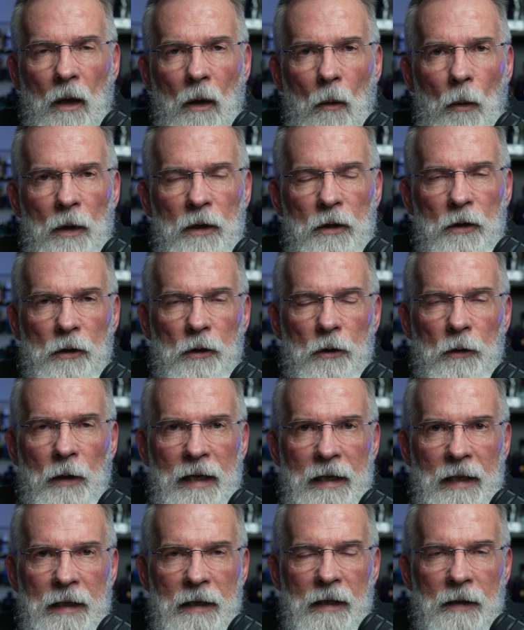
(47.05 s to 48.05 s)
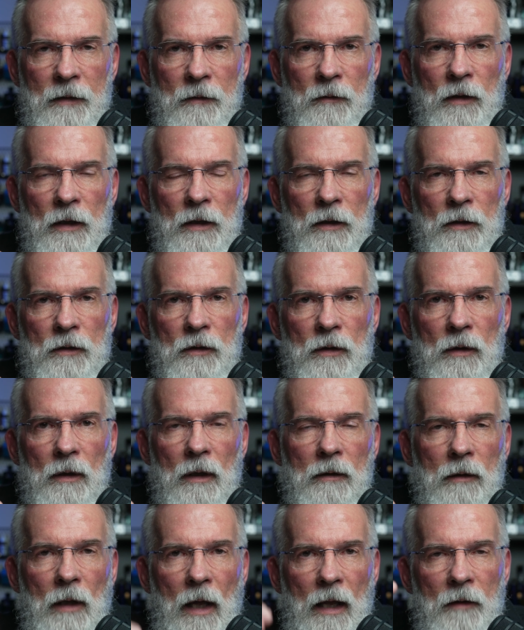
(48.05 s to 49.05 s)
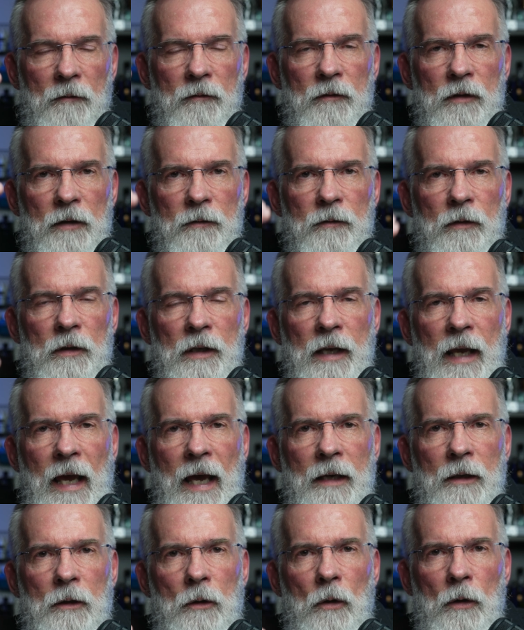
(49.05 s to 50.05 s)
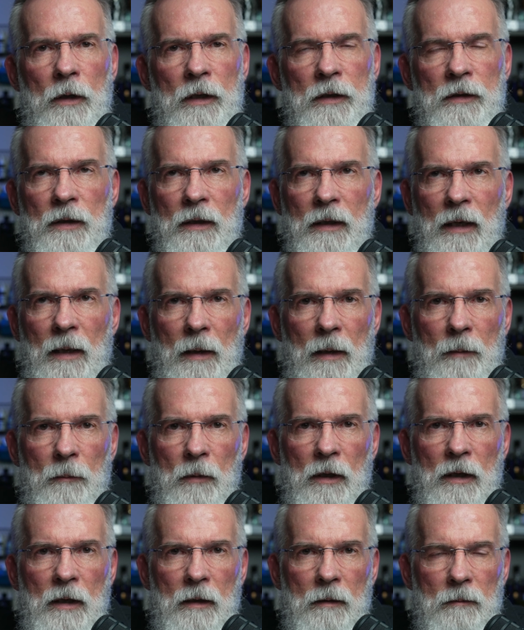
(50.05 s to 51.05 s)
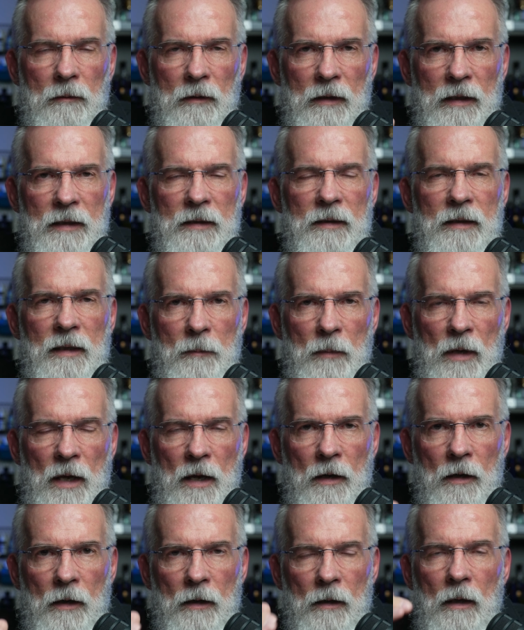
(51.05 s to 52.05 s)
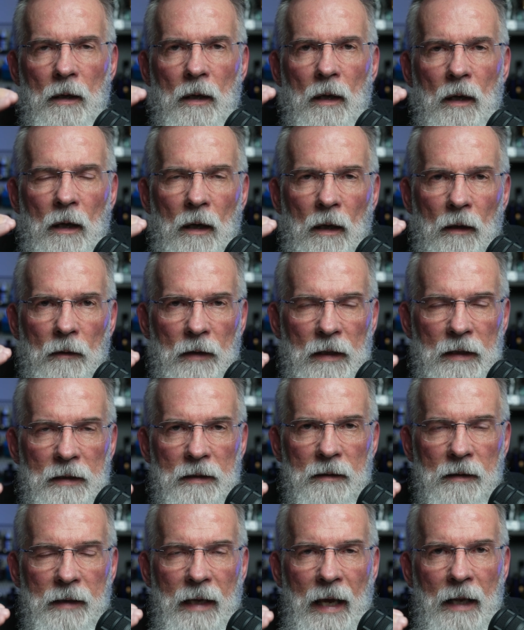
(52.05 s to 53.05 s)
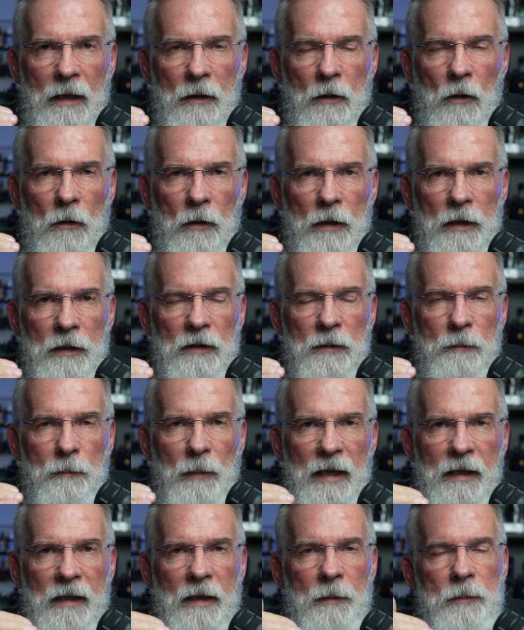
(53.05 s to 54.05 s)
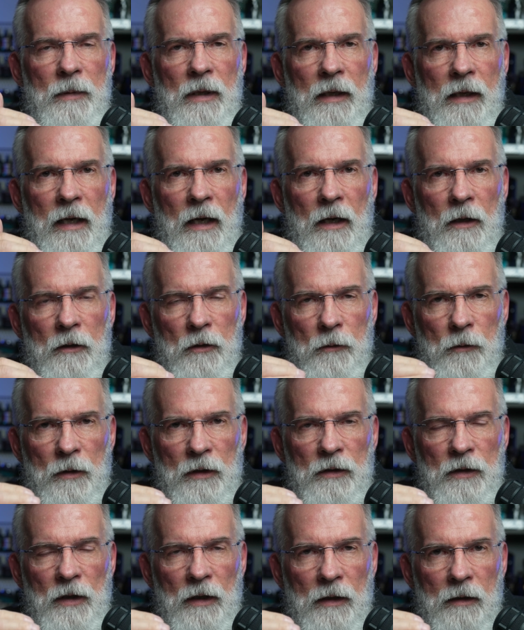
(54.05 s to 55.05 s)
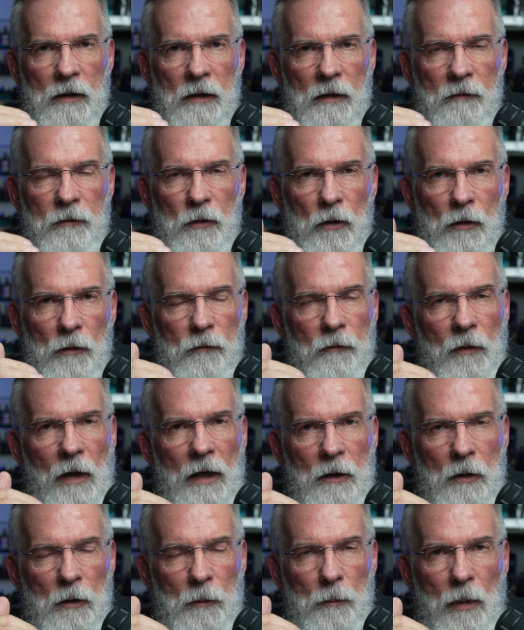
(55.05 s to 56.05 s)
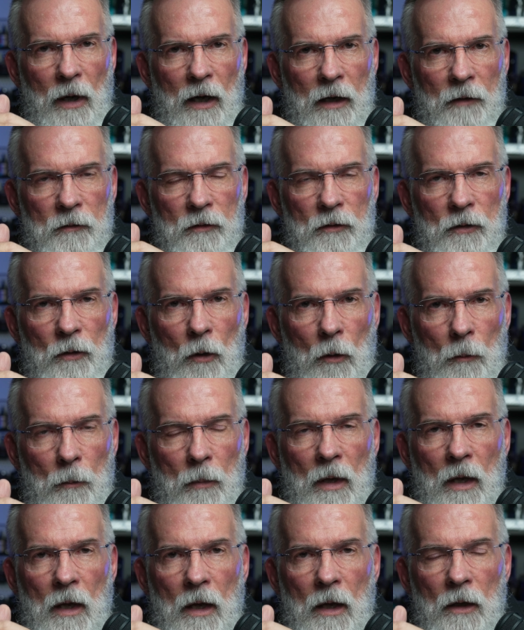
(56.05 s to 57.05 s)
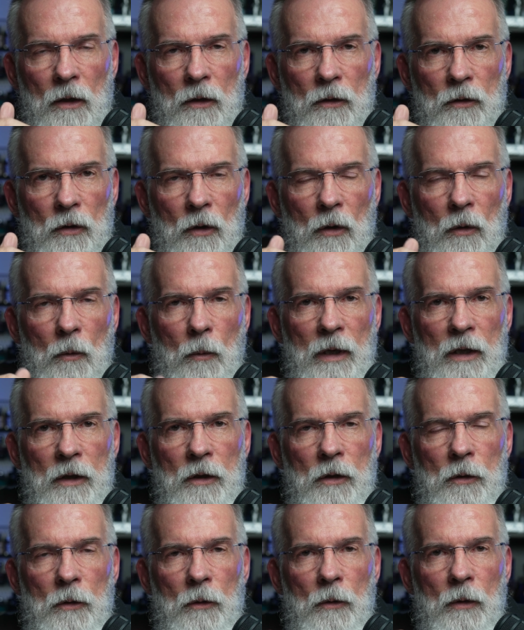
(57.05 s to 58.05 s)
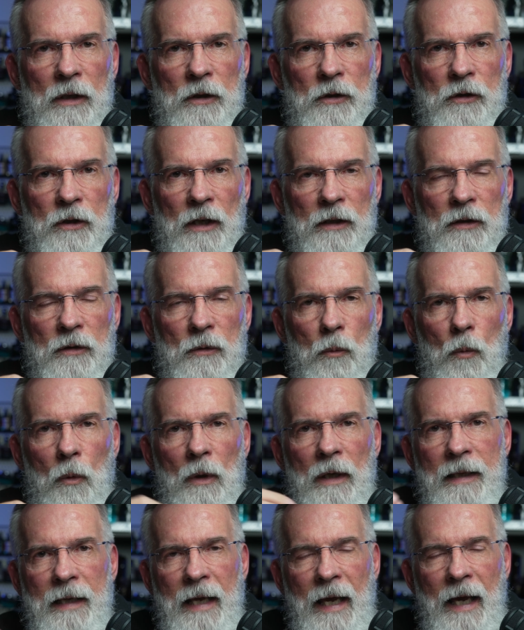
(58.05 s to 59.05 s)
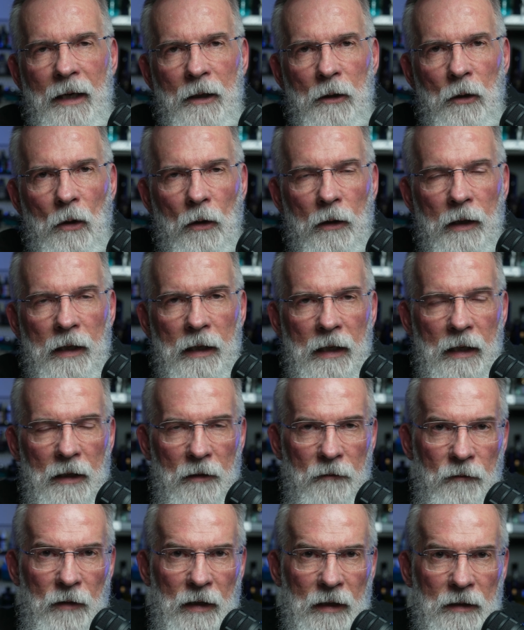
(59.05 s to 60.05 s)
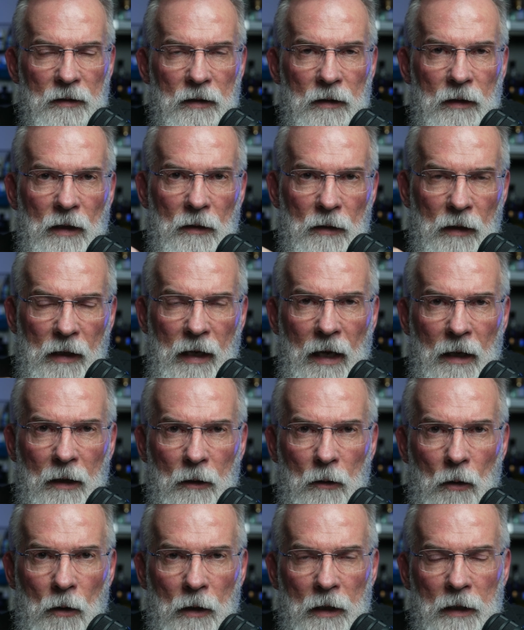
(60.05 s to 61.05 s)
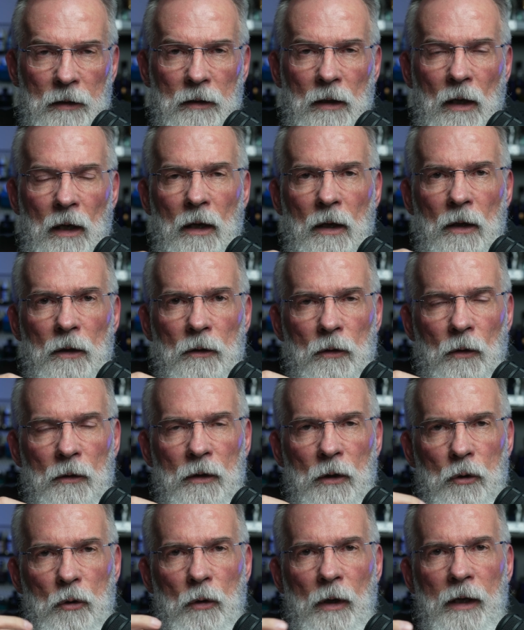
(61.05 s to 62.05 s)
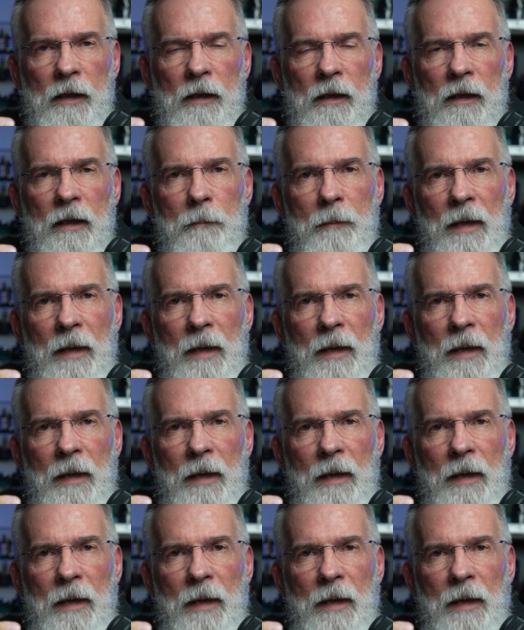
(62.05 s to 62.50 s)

when you're creating it, there's a lot of different categories, and I'm going to list them here. These categories make up the characteristic of your final bar of soap. So when you adjust one category, it affects the other categories. So the trick in